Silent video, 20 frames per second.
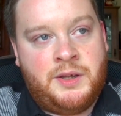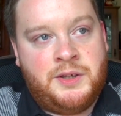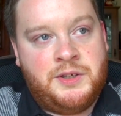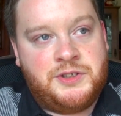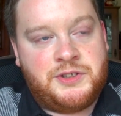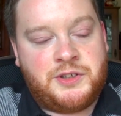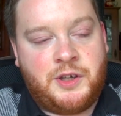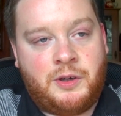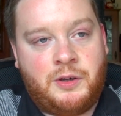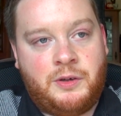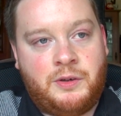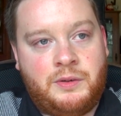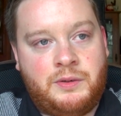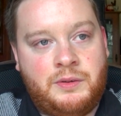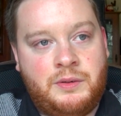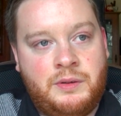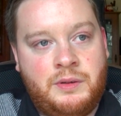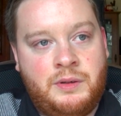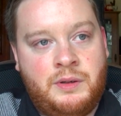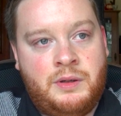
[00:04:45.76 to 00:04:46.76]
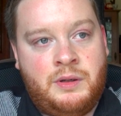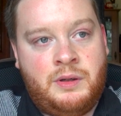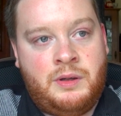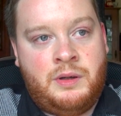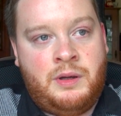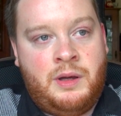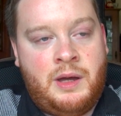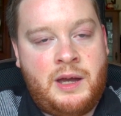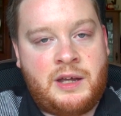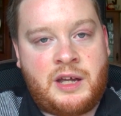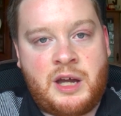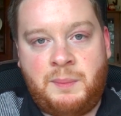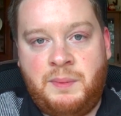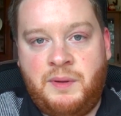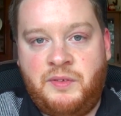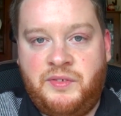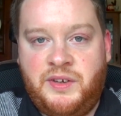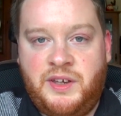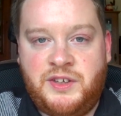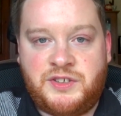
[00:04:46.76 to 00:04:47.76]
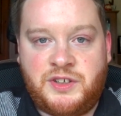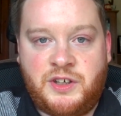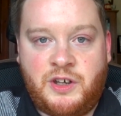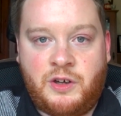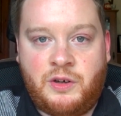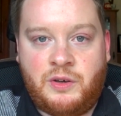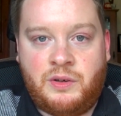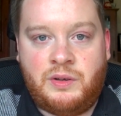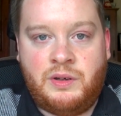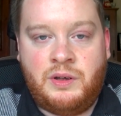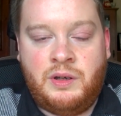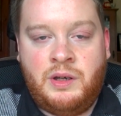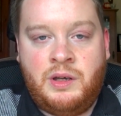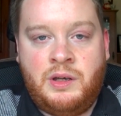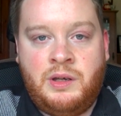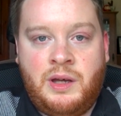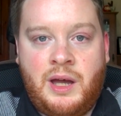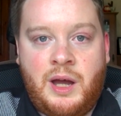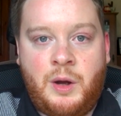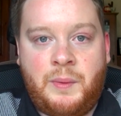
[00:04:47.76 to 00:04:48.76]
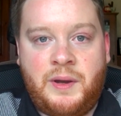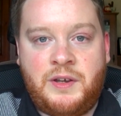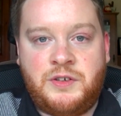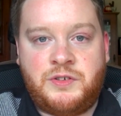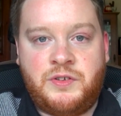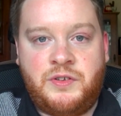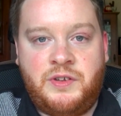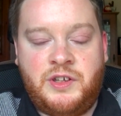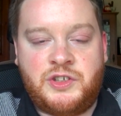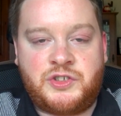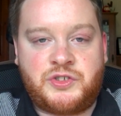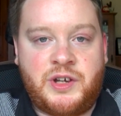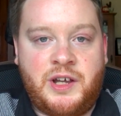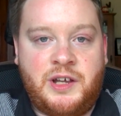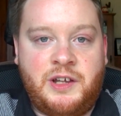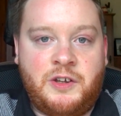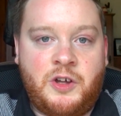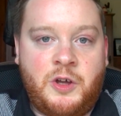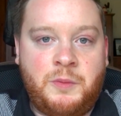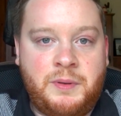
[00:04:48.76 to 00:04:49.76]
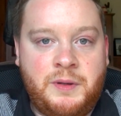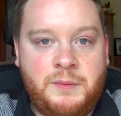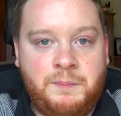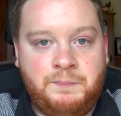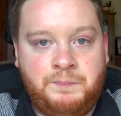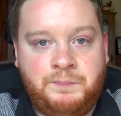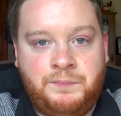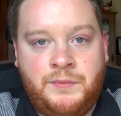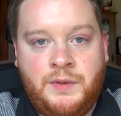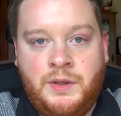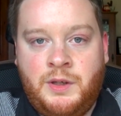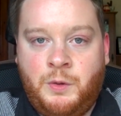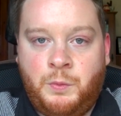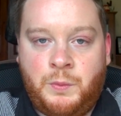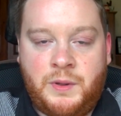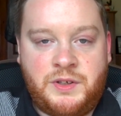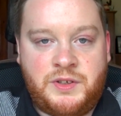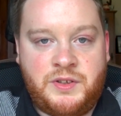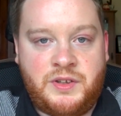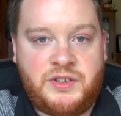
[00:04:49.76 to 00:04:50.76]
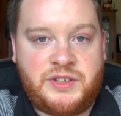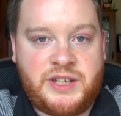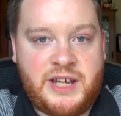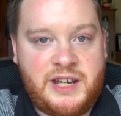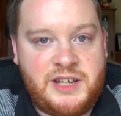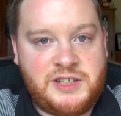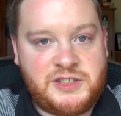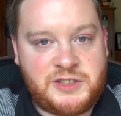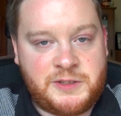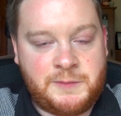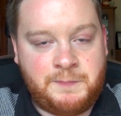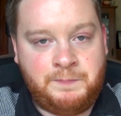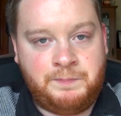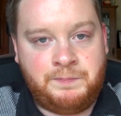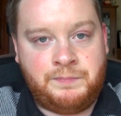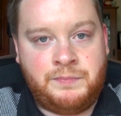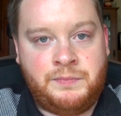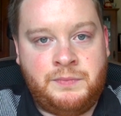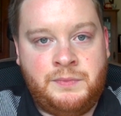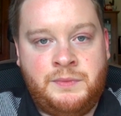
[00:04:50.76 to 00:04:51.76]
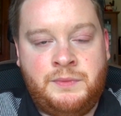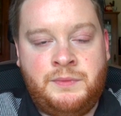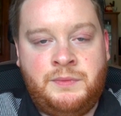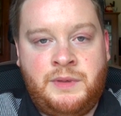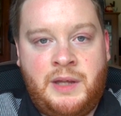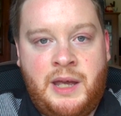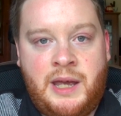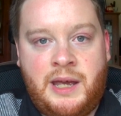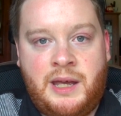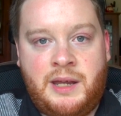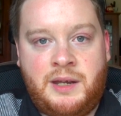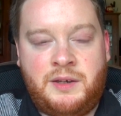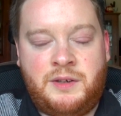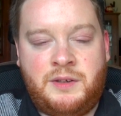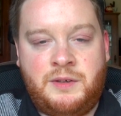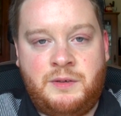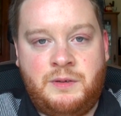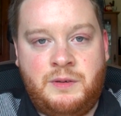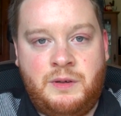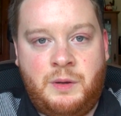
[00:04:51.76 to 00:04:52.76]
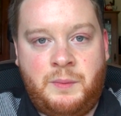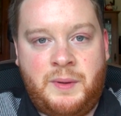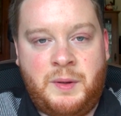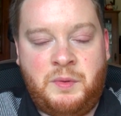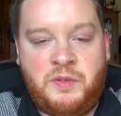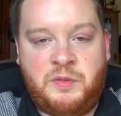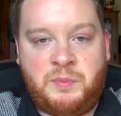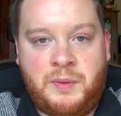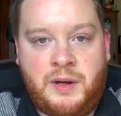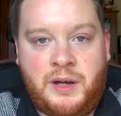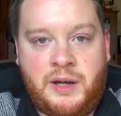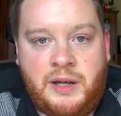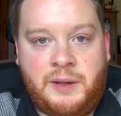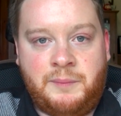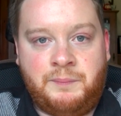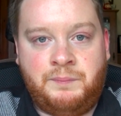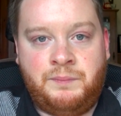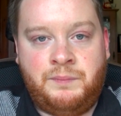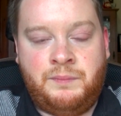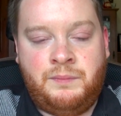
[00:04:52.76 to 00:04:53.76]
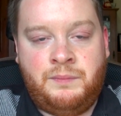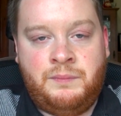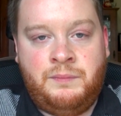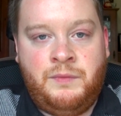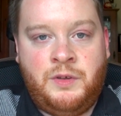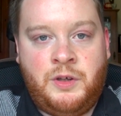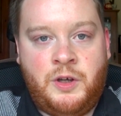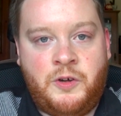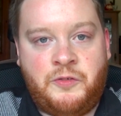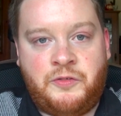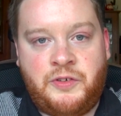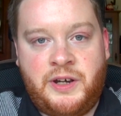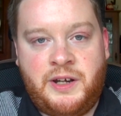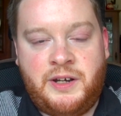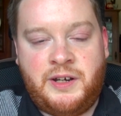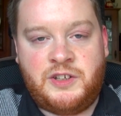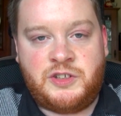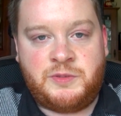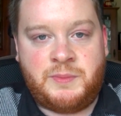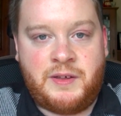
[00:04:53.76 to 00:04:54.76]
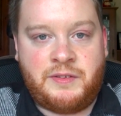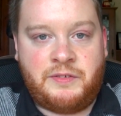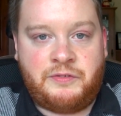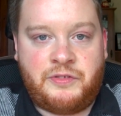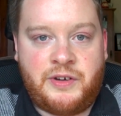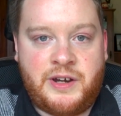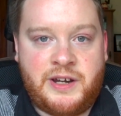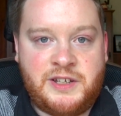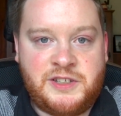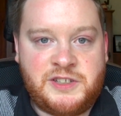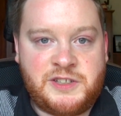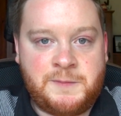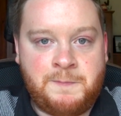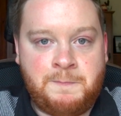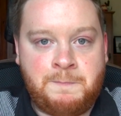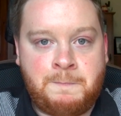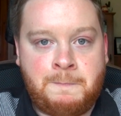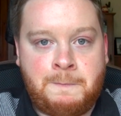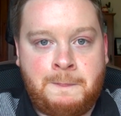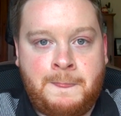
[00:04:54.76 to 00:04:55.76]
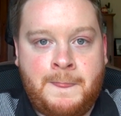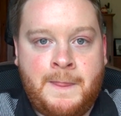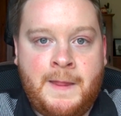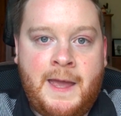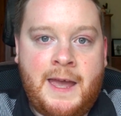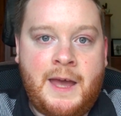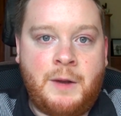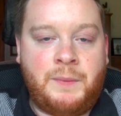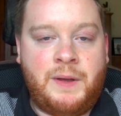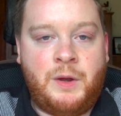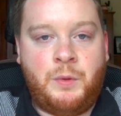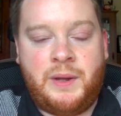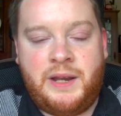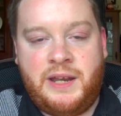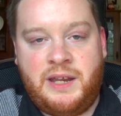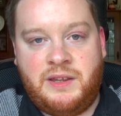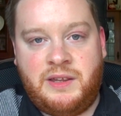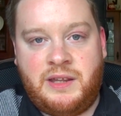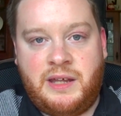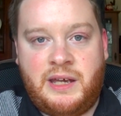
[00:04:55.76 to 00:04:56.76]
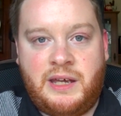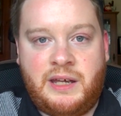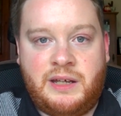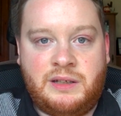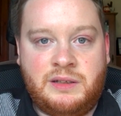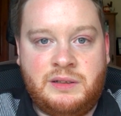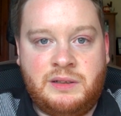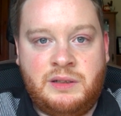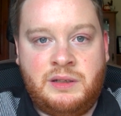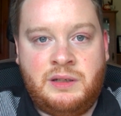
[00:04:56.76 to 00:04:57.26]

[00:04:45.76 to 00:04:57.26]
So a couple of years ago, I went to the Australian Open, went to the tennis, and I went with my girlfriend and some other friends, and we went in there